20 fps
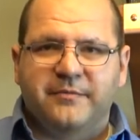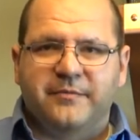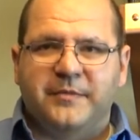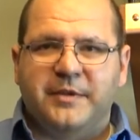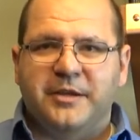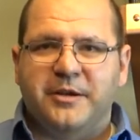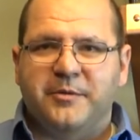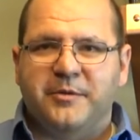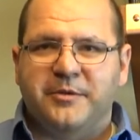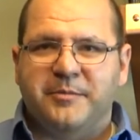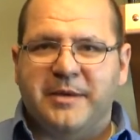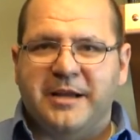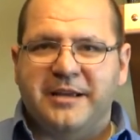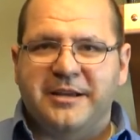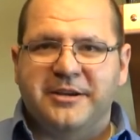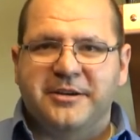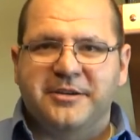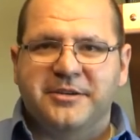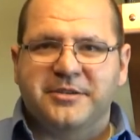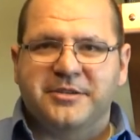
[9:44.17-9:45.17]
you know, with my
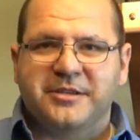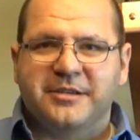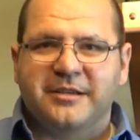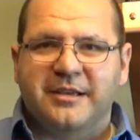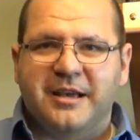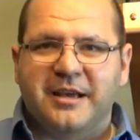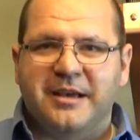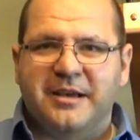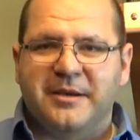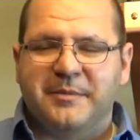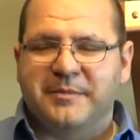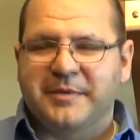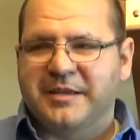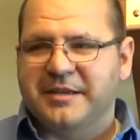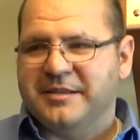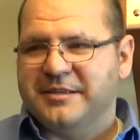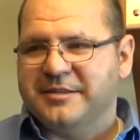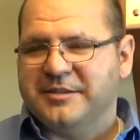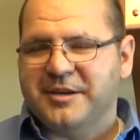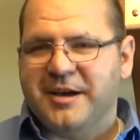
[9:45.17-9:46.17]
ears,
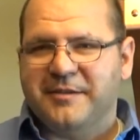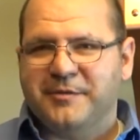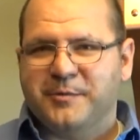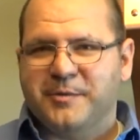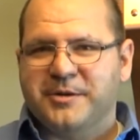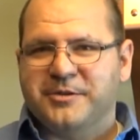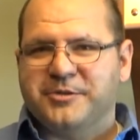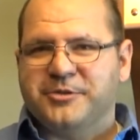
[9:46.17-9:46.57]
because software